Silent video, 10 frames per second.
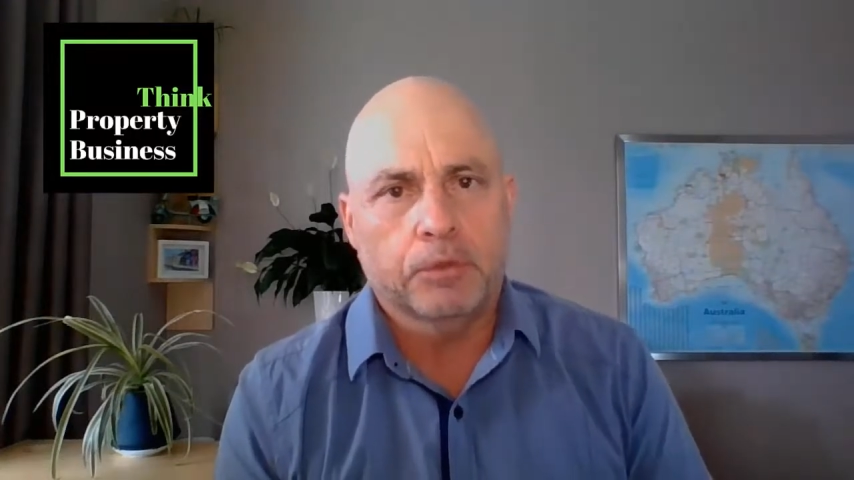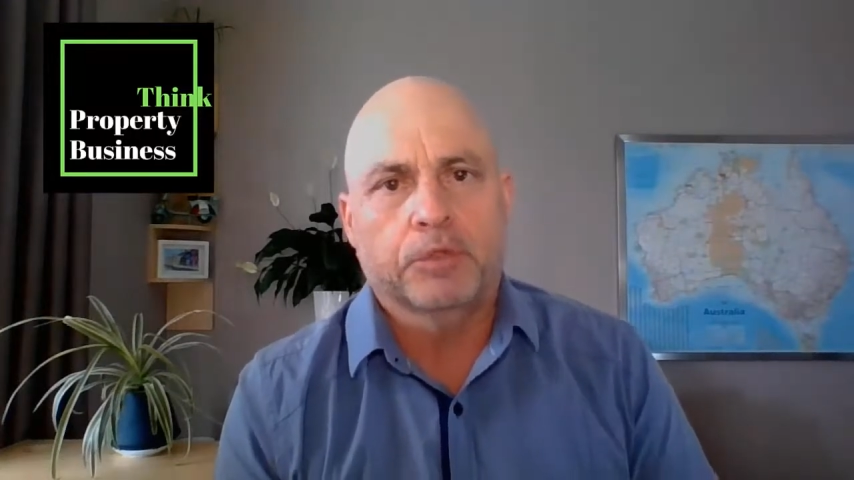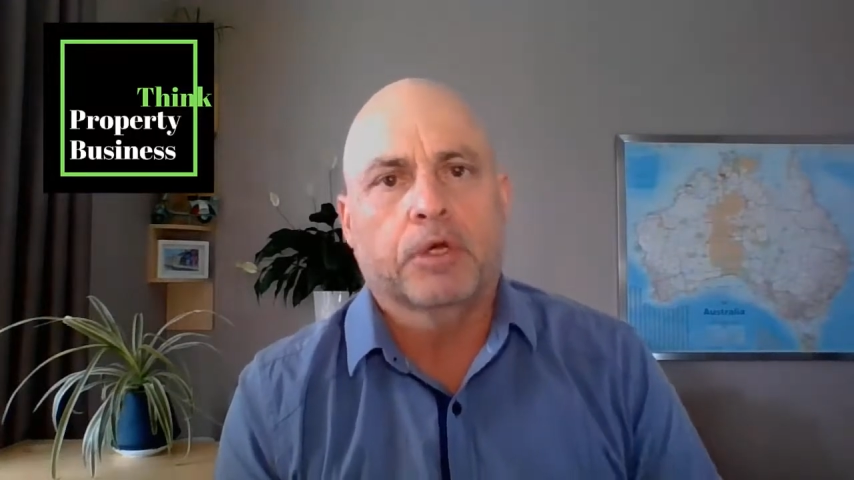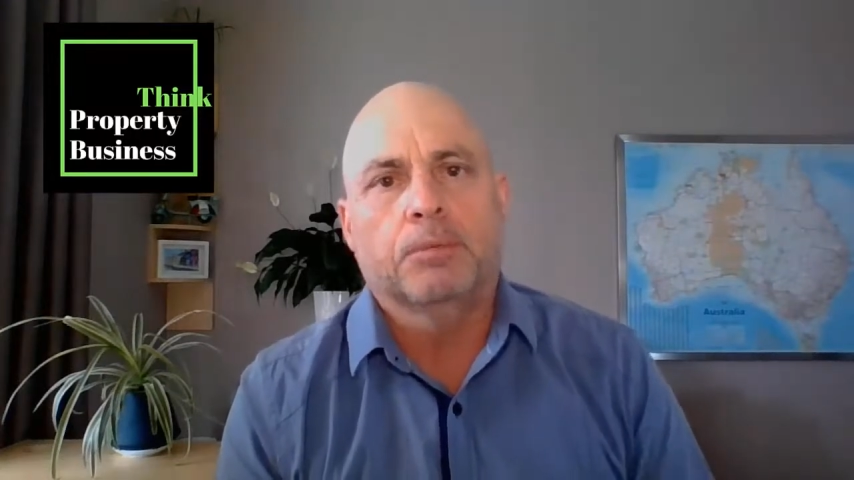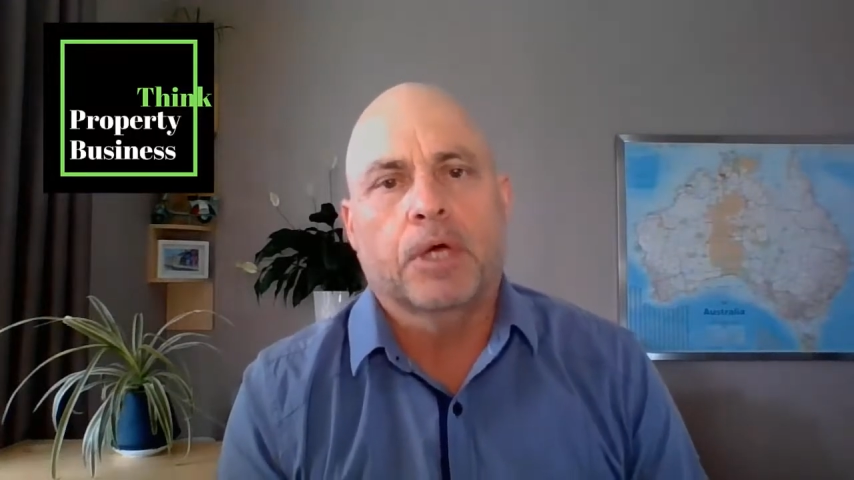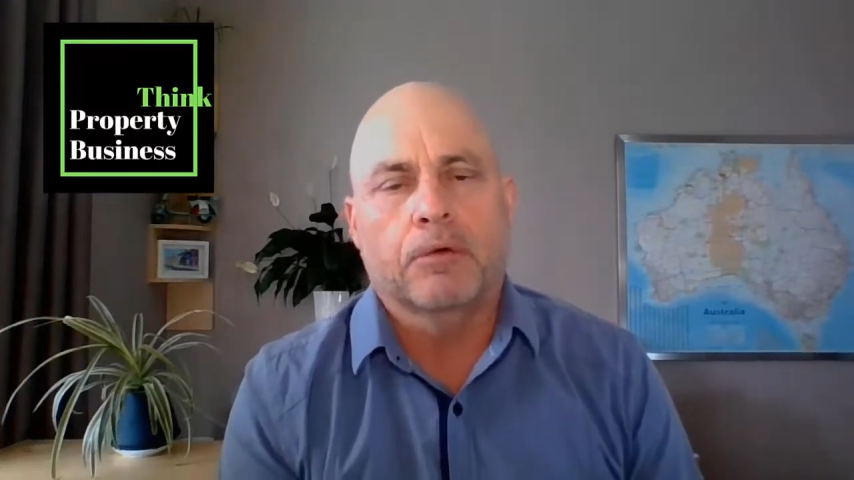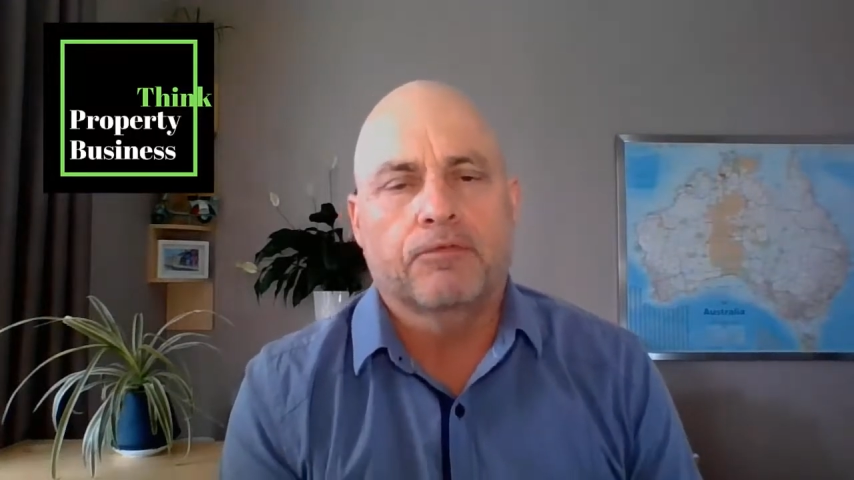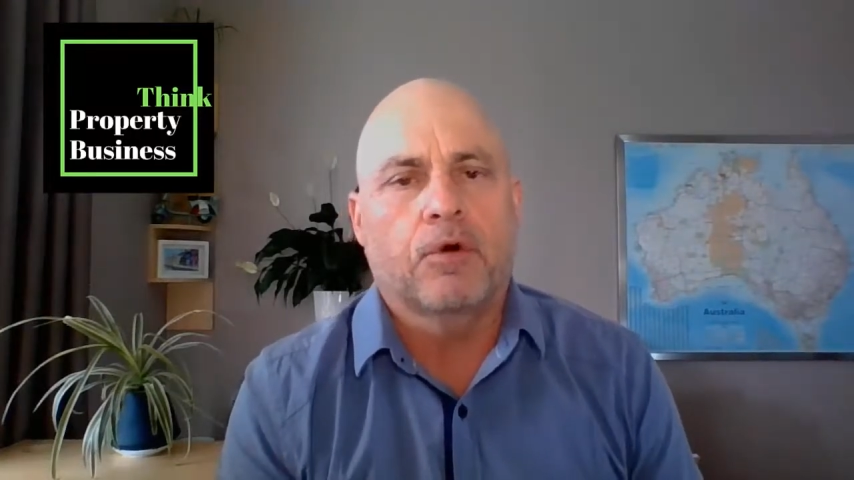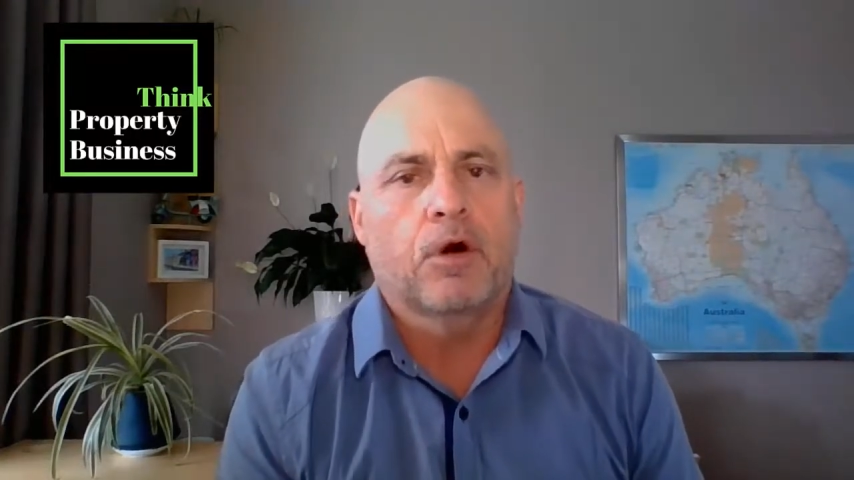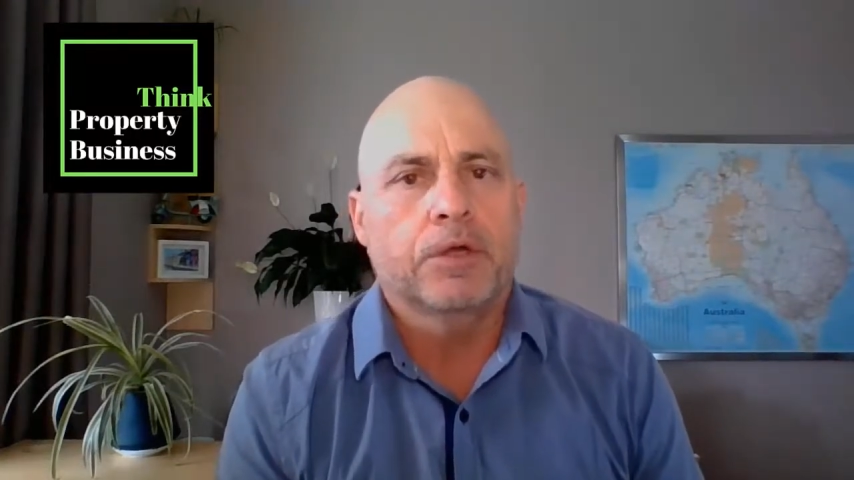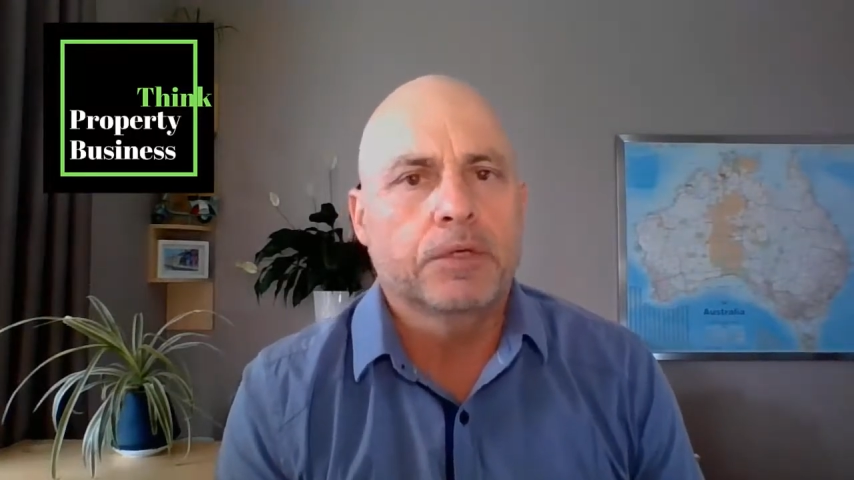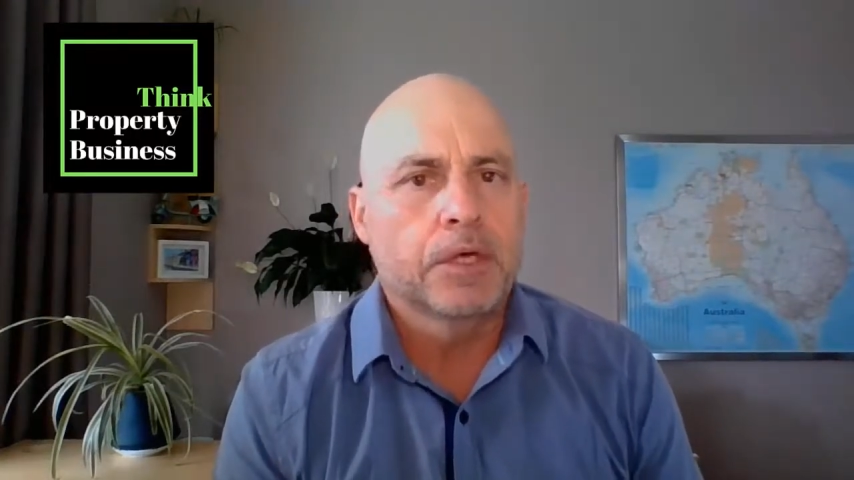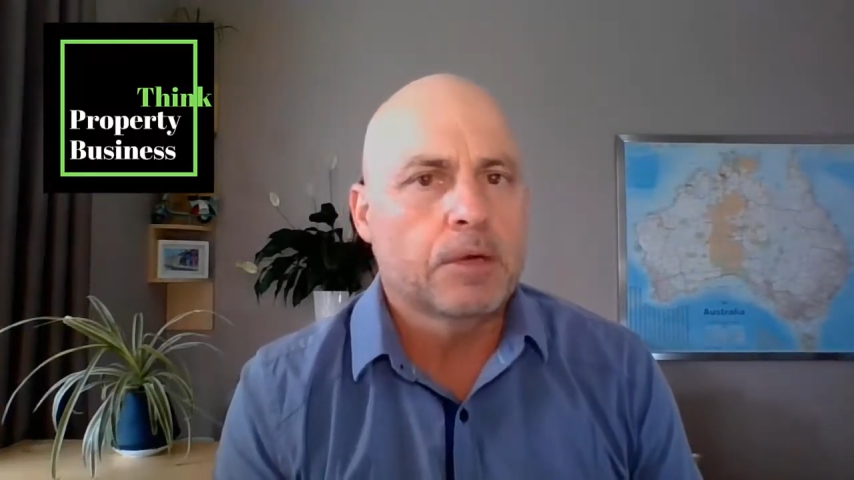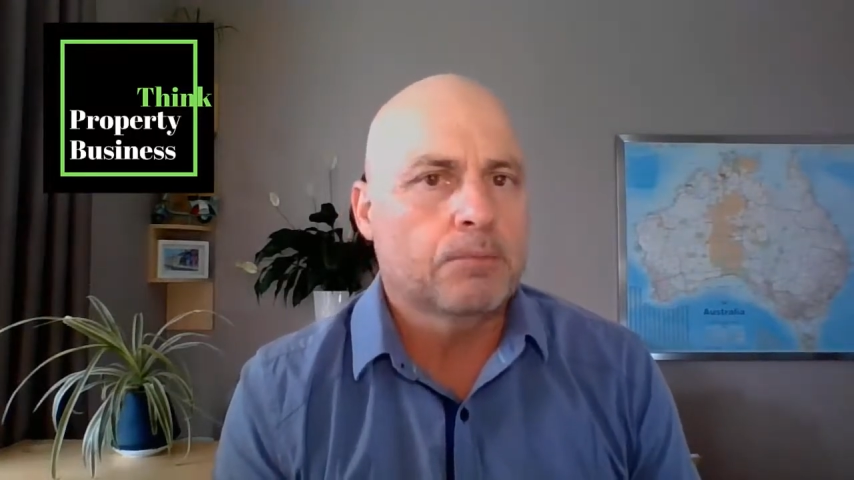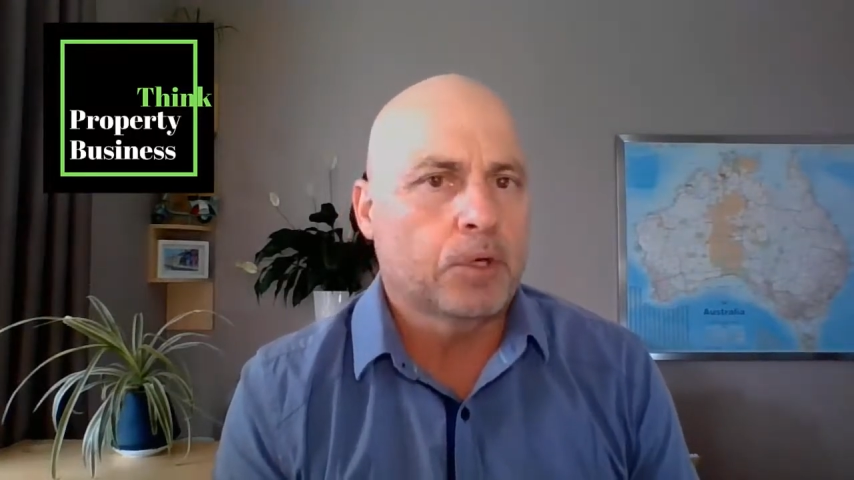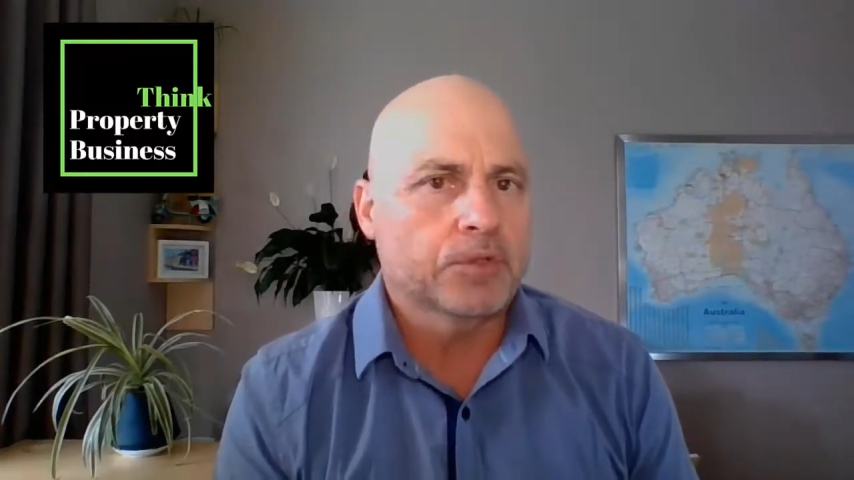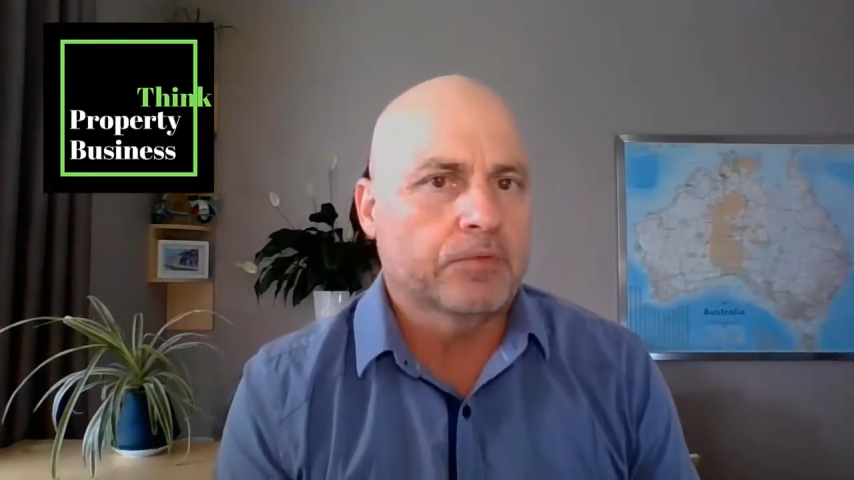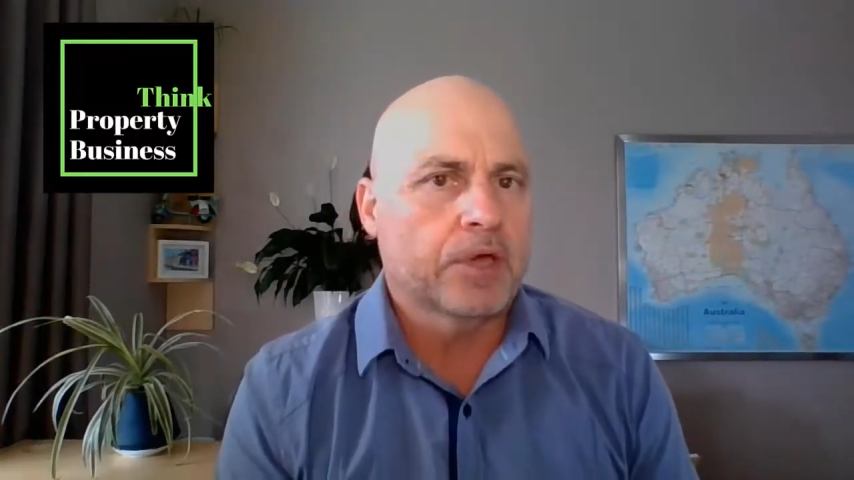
or you're going to be able to find positive